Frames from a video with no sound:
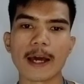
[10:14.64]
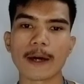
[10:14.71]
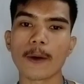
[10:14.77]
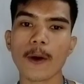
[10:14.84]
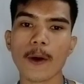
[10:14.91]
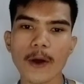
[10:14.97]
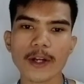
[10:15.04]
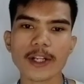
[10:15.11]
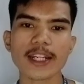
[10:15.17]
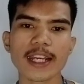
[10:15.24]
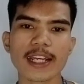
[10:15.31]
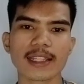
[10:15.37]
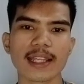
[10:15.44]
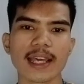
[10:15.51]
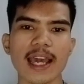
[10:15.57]

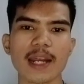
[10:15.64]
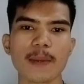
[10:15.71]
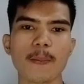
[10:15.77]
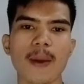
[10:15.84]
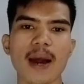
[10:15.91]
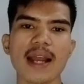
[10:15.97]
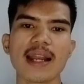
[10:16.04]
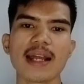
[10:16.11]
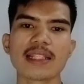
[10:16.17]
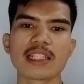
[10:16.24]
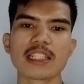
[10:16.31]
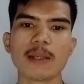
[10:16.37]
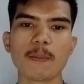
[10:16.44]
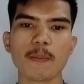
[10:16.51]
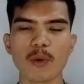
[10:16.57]
coordinate and balance
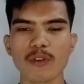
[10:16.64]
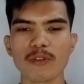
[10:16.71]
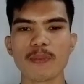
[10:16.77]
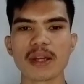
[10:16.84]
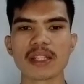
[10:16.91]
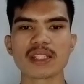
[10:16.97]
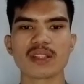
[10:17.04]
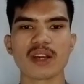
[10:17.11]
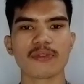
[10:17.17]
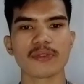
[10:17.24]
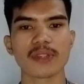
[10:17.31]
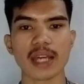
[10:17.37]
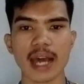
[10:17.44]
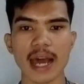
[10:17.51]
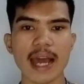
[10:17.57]
the movements of
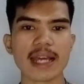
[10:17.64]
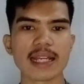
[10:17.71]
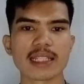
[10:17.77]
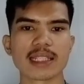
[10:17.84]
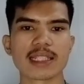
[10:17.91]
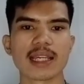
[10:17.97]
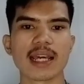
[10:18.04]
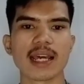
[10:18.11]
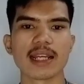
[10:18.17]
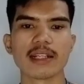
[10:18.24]
the eyes.